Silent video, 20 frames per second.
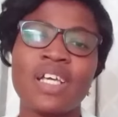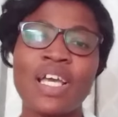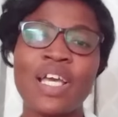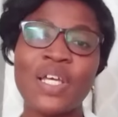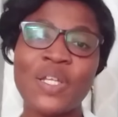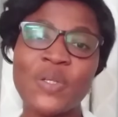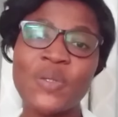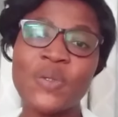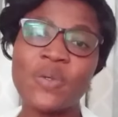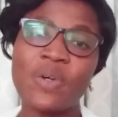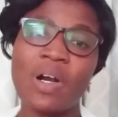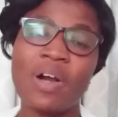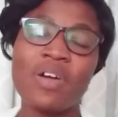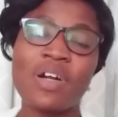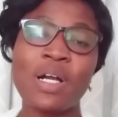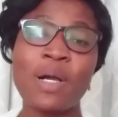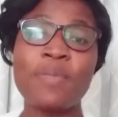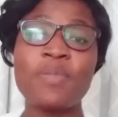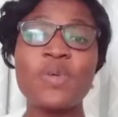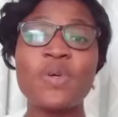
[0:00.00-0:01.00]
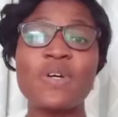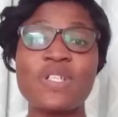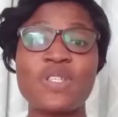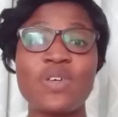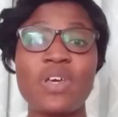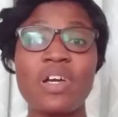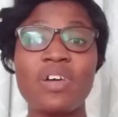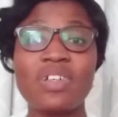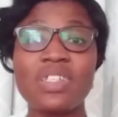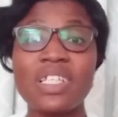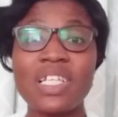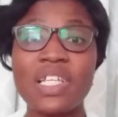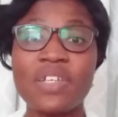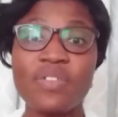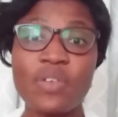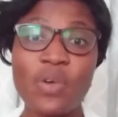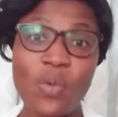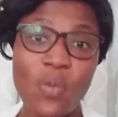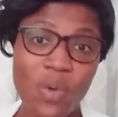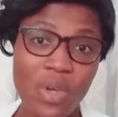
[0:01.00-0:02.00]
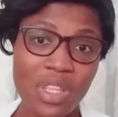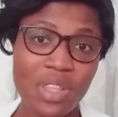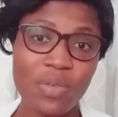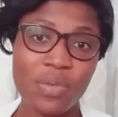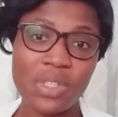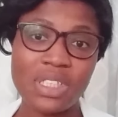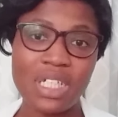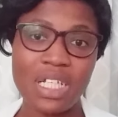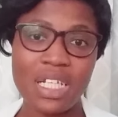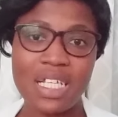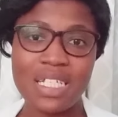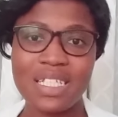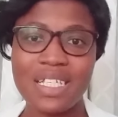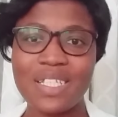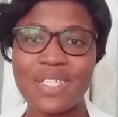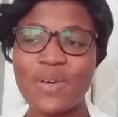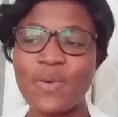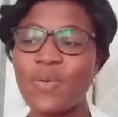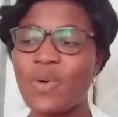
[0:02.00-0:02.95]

Hello, welcome you on to Healthy Living with Regina Tetteh,